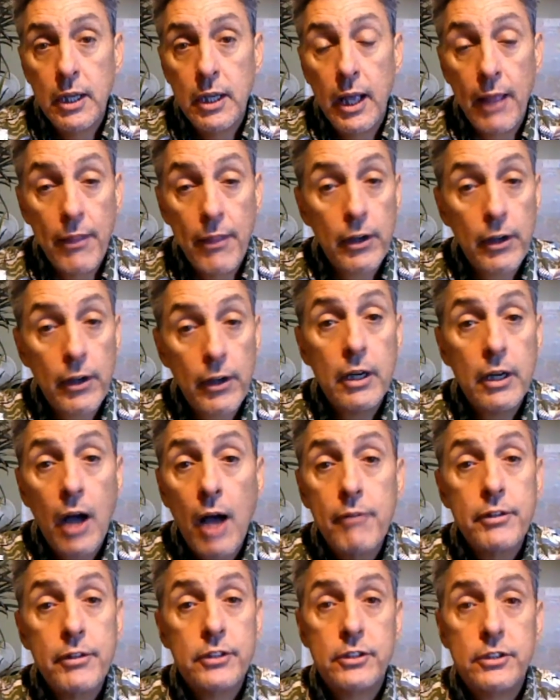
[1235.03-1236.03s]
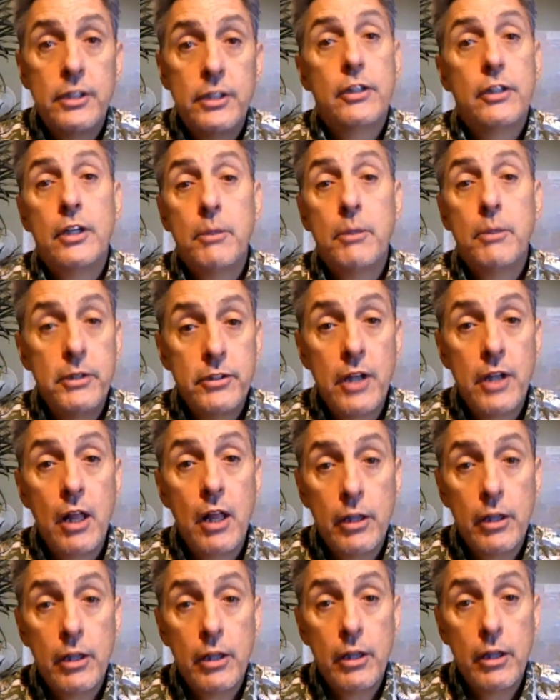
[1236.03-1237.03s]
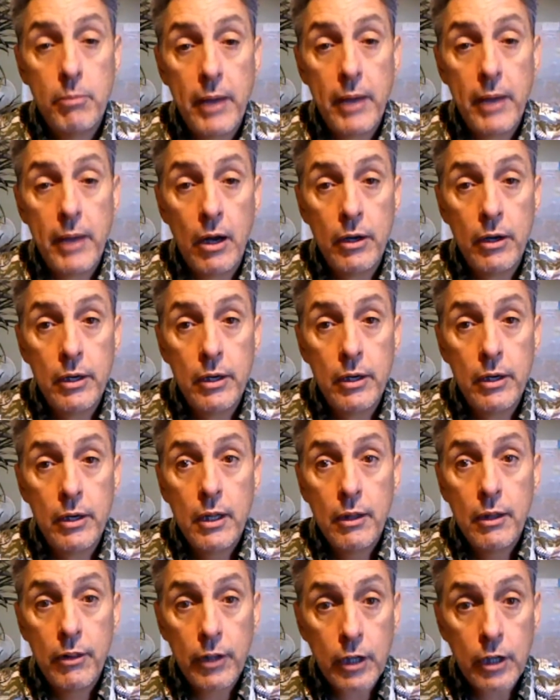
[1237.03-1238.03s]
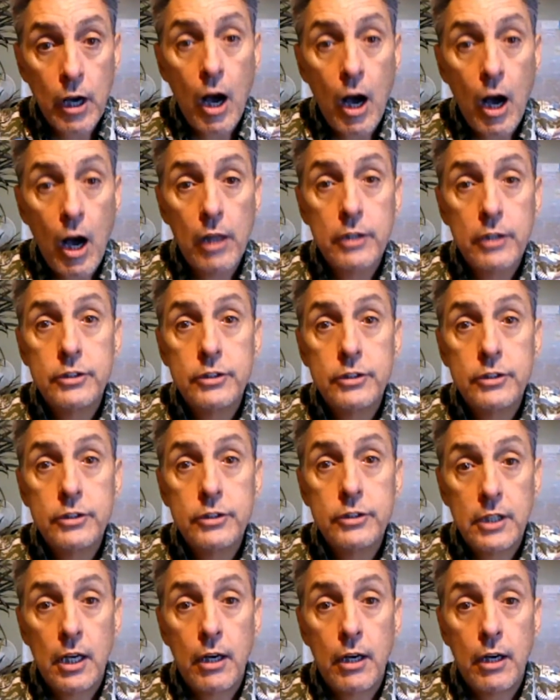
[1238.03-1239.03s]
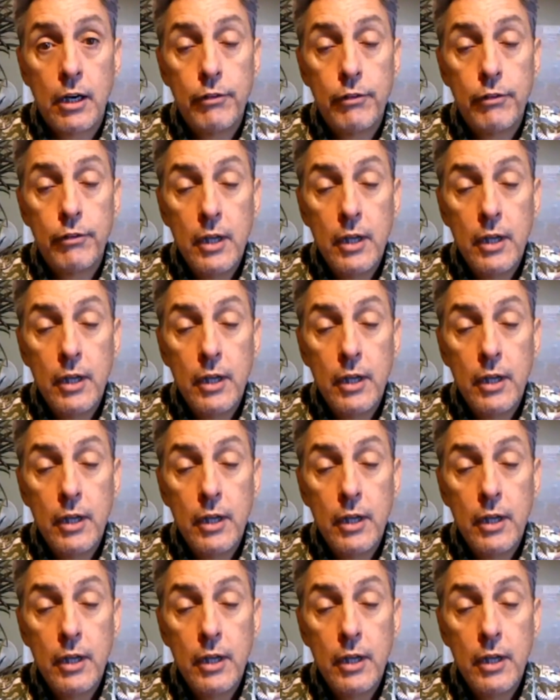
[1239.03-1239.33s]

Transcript: And they're going to be telling you about the college itself,